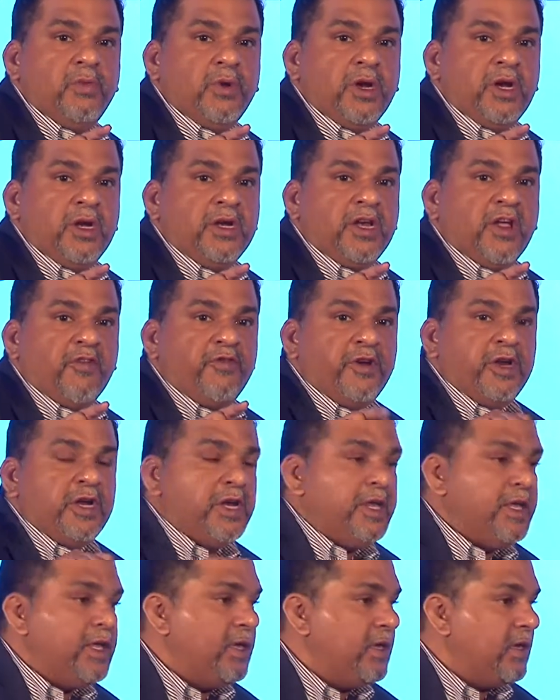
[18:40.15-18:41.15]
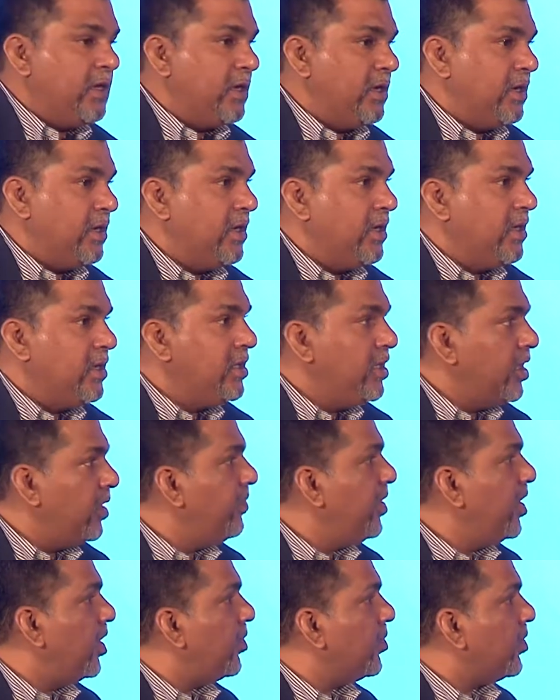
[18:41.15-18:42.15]
will definitely uh, hear
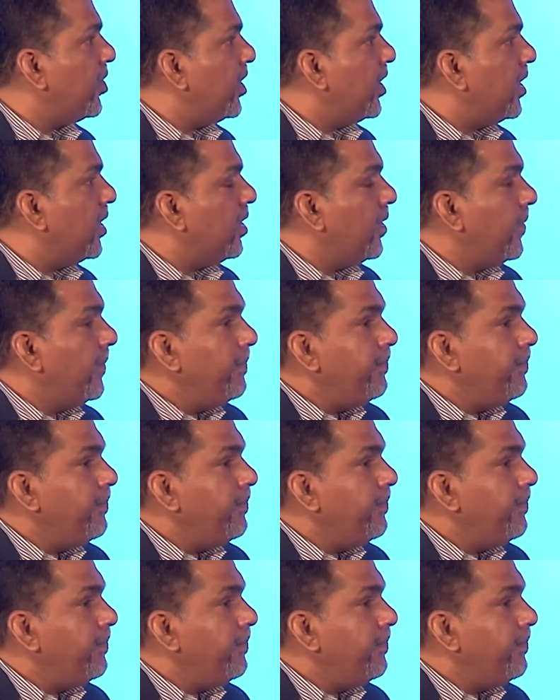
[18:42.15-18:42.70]
me out on it.